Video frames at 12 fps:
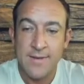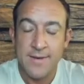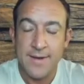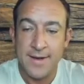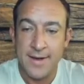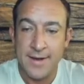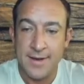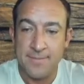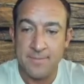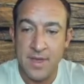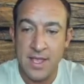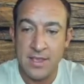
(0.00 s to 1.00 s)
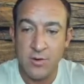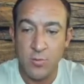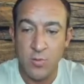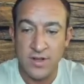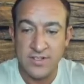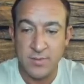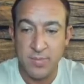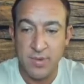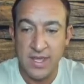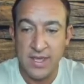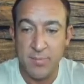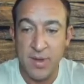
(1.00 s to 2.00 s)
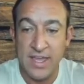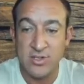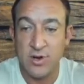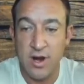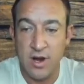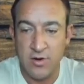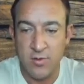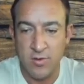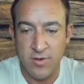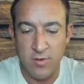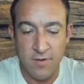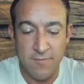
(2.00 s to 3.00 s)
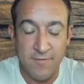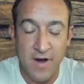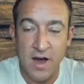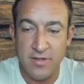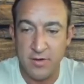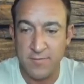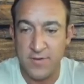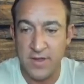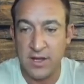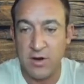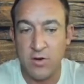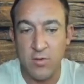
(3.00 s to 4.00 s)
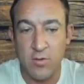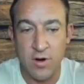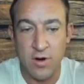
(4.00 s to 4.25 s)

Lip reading: and you want to be the patriarch or a father figure or a